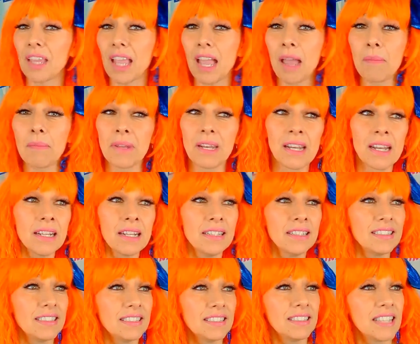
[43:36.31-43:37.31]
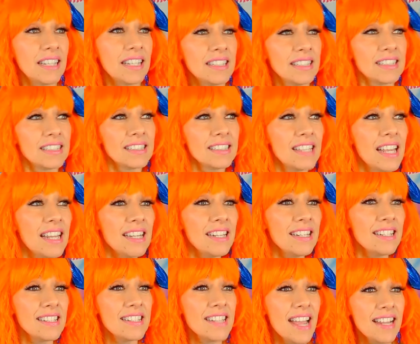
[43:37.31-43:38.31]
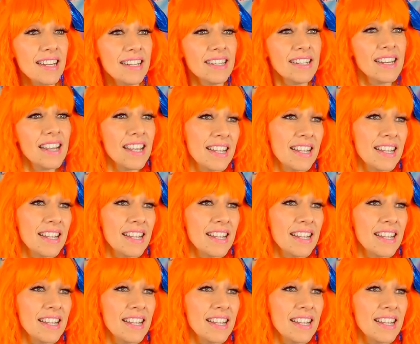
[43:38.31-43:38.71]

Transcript: I'm gonna dun dun dun